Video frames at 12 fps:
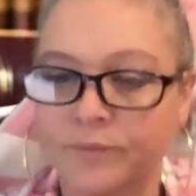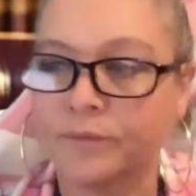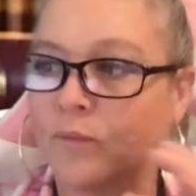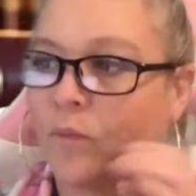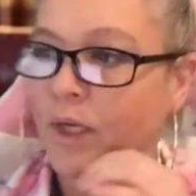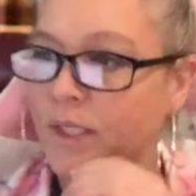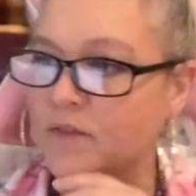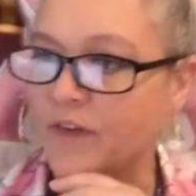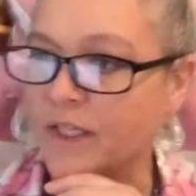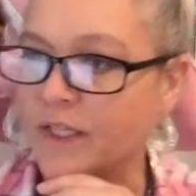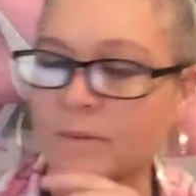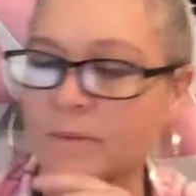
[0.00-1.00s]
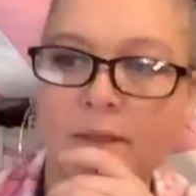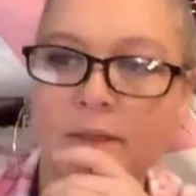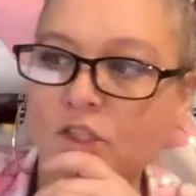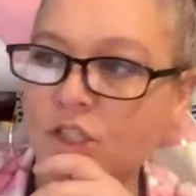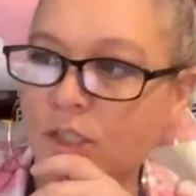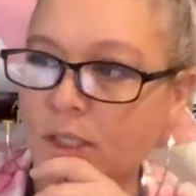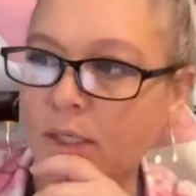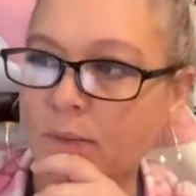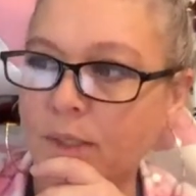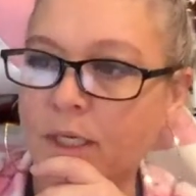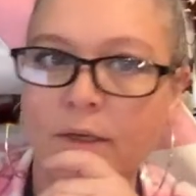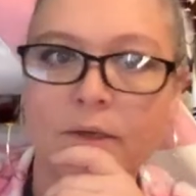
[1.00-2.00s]
What is victimology? Here
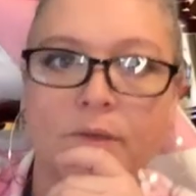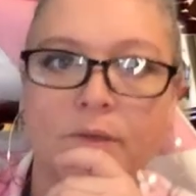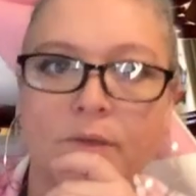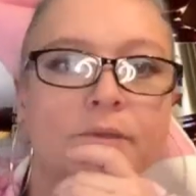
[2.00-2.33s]
we go.